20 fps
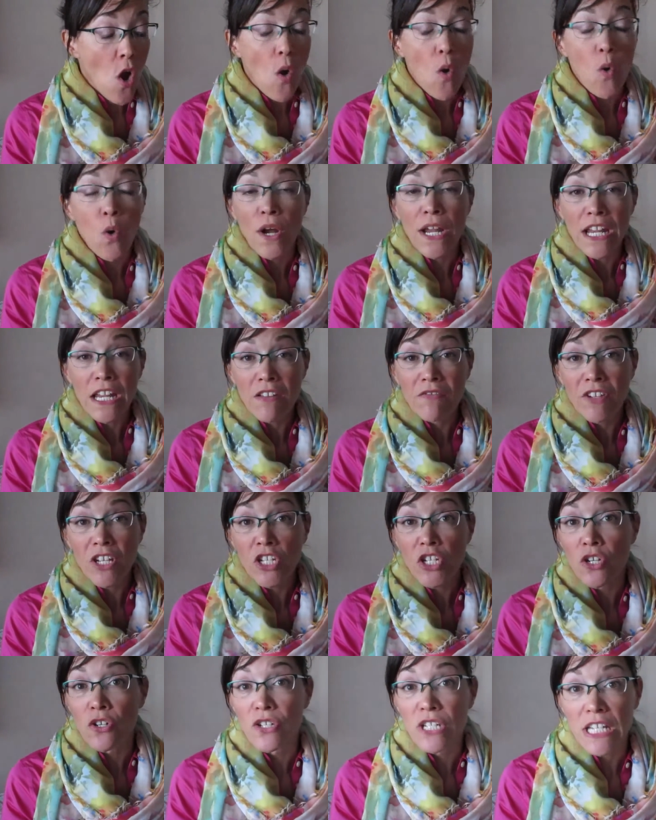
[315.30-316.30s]
or
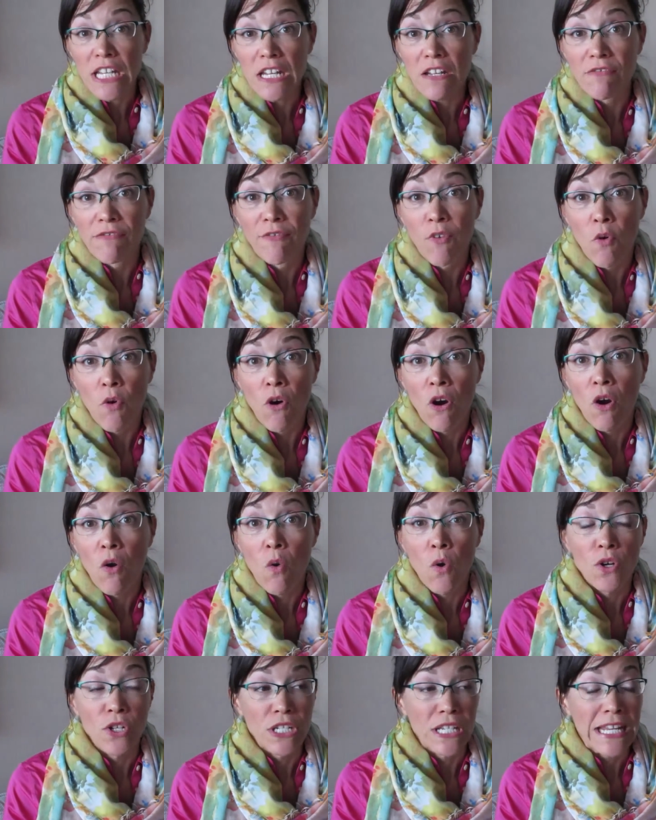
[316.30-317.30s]
even your T4
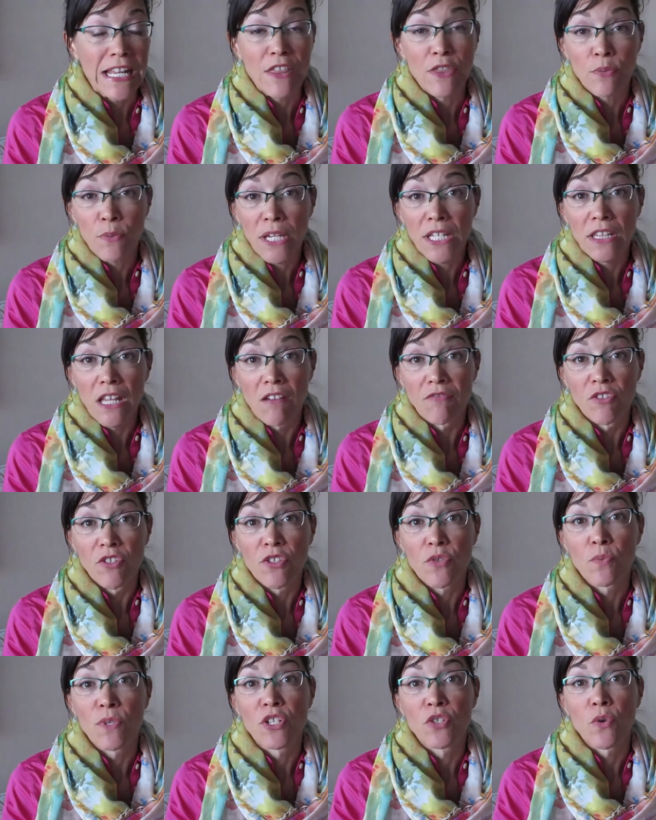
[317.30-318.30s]
or T3
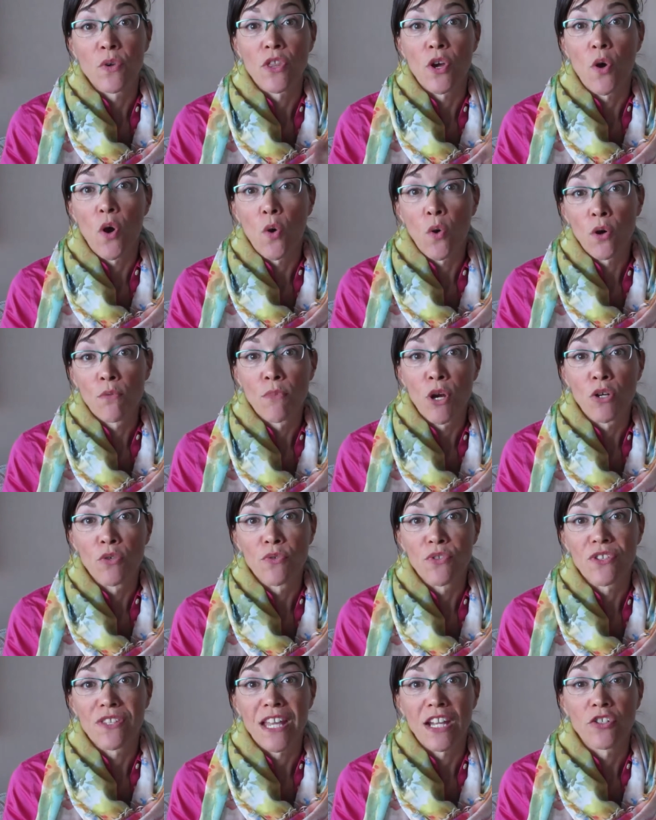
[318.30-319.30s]
levels, which are the
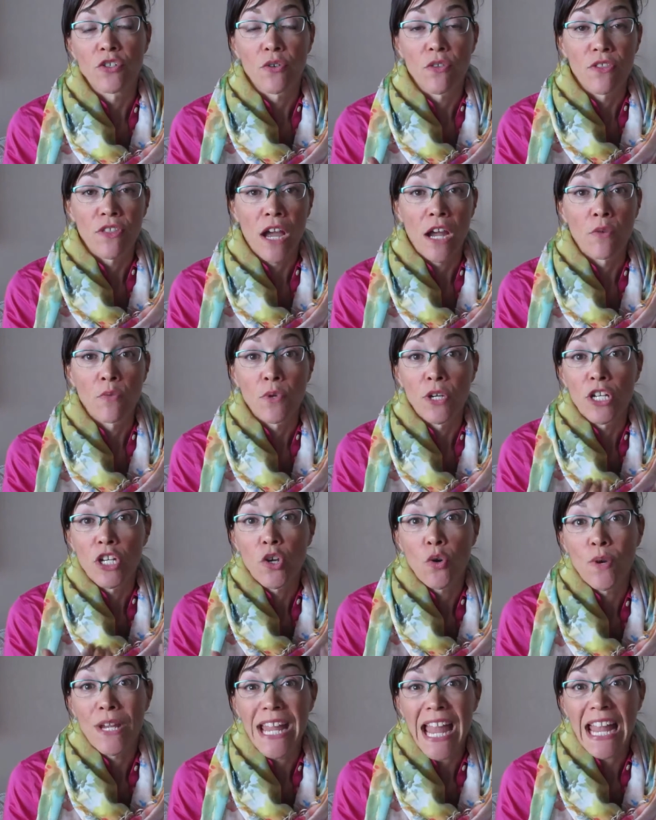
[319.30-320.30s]
hormones that your thyroid
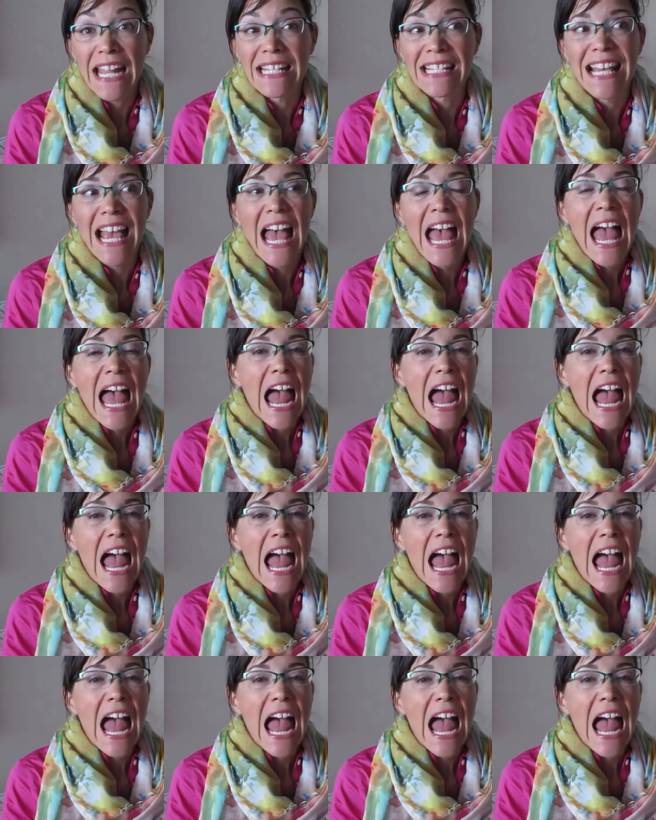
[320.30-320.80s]
creates,